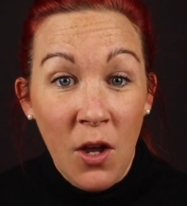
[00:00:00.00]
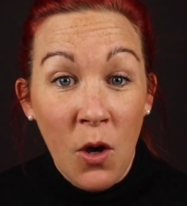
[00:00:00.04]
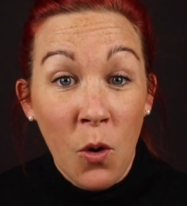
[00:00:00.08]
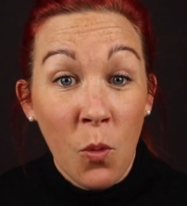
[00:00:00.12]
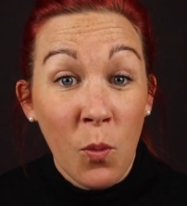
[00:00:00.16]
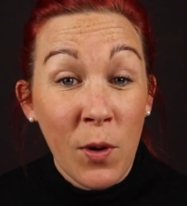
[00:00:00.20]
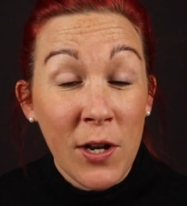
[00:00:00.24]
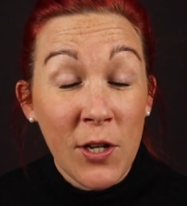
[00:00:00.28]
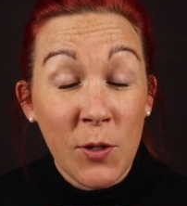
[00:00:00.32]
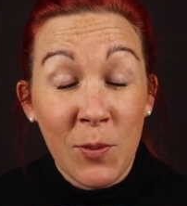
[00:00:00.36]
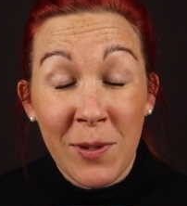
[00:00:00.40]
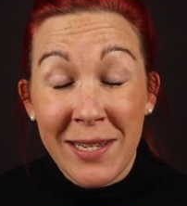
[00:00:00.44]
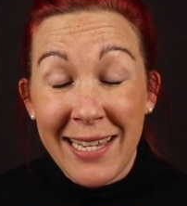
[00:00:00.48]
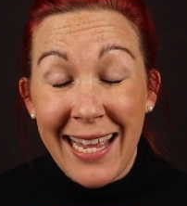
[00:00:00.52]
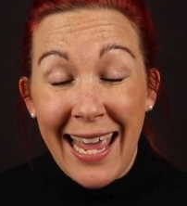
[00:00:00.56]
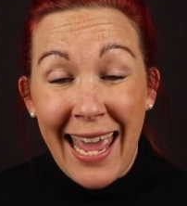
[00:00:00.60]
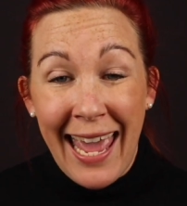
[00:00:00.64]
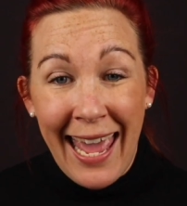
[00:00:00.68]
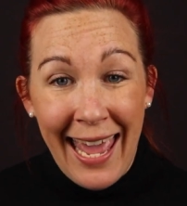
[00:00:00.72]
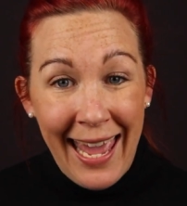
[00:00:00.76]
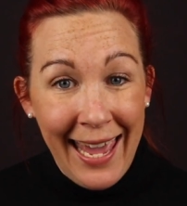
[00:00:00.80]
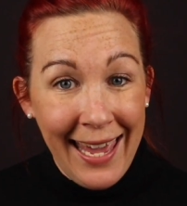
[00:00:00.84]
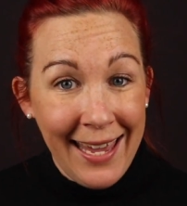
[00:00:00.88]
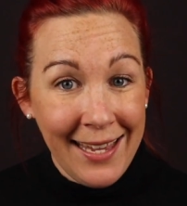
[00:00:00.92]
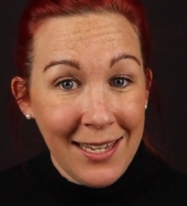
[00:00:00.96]
which was
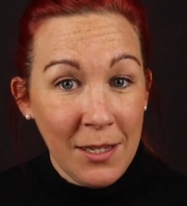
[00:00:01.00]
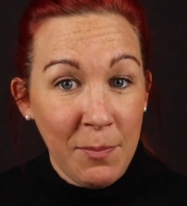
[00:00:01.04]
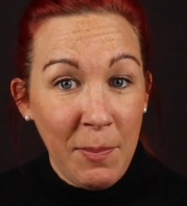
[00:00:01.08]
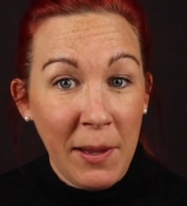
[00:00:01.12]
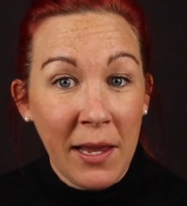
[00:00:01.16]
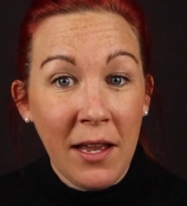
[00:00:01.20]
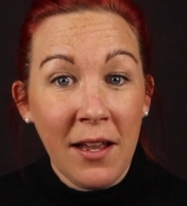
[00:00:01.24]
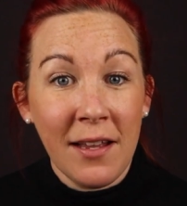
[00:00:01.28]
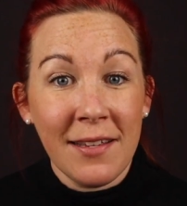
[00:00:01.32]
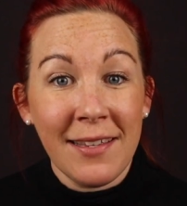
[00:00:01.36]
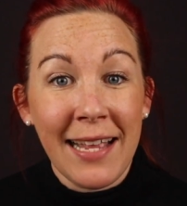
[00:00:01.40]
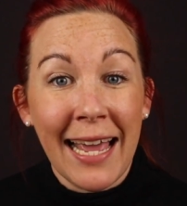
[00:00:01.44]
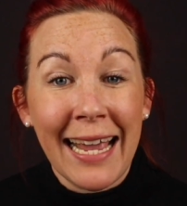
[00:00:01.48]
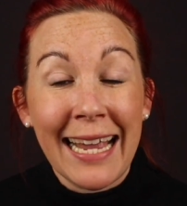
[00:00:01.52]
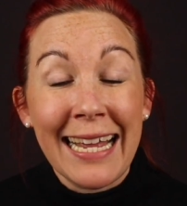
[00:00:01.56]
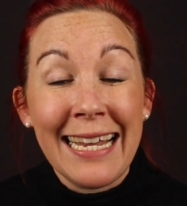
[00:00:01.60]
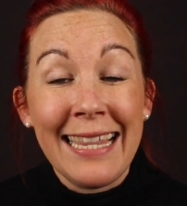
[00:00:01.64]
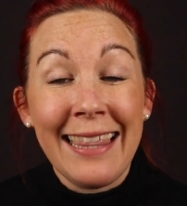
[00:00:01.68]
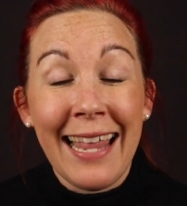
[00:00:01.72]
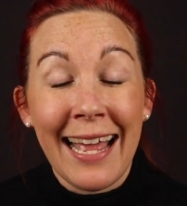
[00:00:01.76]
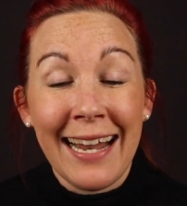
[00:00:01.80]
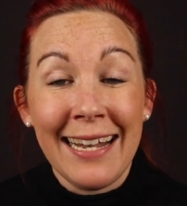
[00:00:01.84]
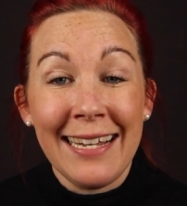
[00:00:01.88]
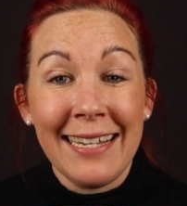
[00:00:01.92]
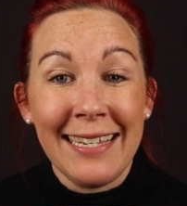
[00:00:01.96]
ace, because I can
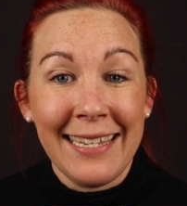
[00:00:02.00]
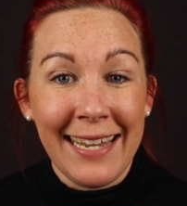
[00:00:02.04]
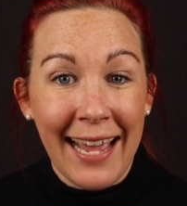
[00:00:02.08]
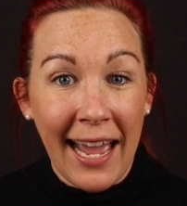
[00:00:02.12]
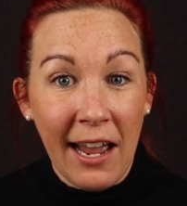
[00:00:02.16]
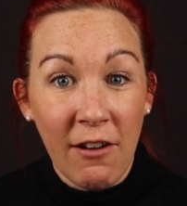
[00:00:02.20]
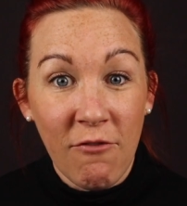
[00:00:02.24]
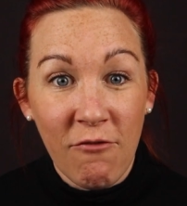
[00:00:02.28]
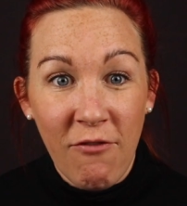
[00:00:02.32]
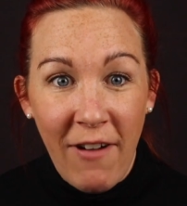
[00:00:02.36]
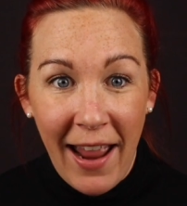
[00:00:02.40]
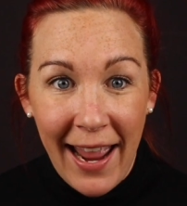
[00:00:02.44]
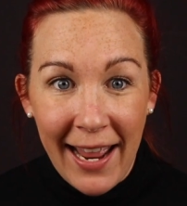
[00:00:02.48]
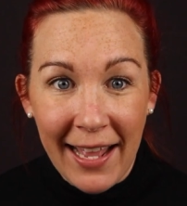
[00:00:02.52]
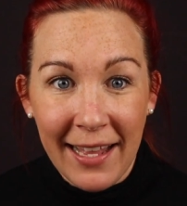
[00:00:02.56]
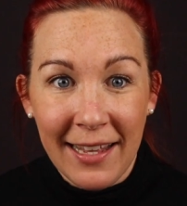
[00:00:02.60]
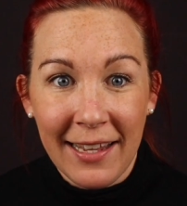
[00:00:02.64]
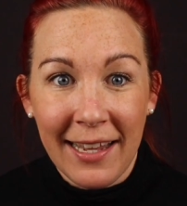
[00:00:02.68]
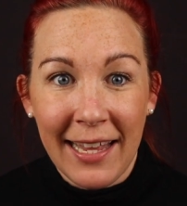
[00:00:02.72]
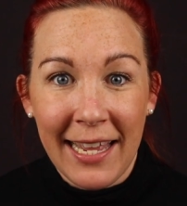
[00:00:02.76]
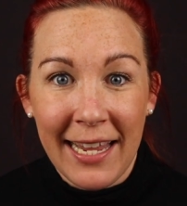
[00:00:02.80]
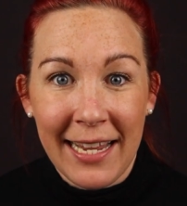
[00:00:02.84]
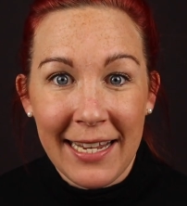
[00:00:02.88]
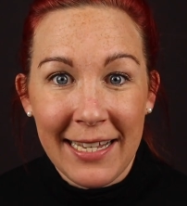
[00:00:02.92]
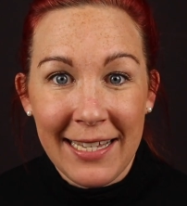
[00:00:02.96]
then
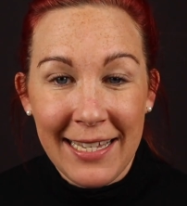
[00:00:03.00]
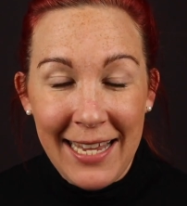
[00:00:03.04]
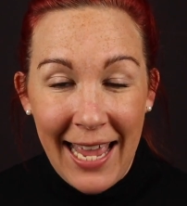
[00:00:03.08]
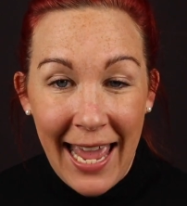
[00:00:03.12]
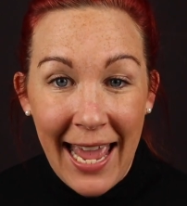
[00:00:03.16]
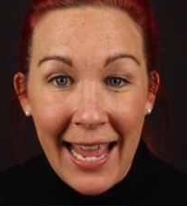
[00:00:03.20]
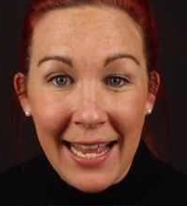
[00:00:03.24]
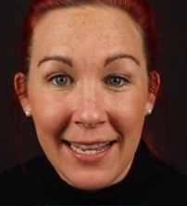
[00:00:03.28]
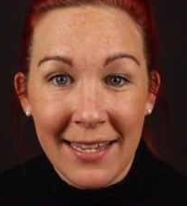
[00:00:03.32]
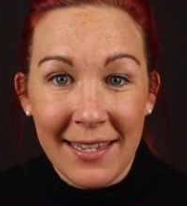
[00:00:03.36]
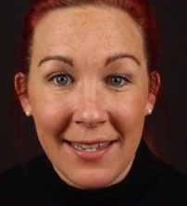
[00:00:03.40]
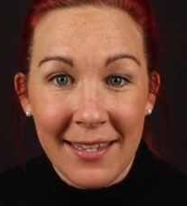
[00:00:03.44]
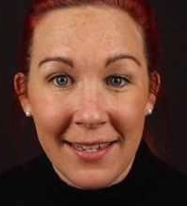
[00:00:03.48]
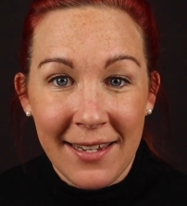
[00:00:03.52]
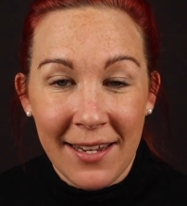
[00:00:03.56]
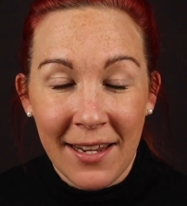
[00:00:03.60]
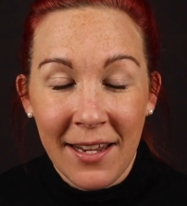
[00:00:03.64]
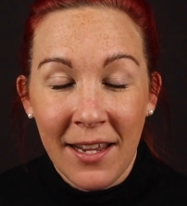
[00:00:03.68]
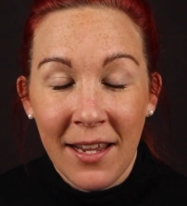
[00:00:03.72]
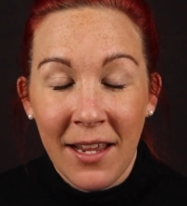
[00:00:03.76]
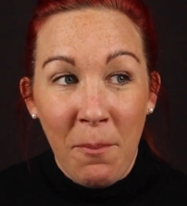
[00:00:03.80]
directly test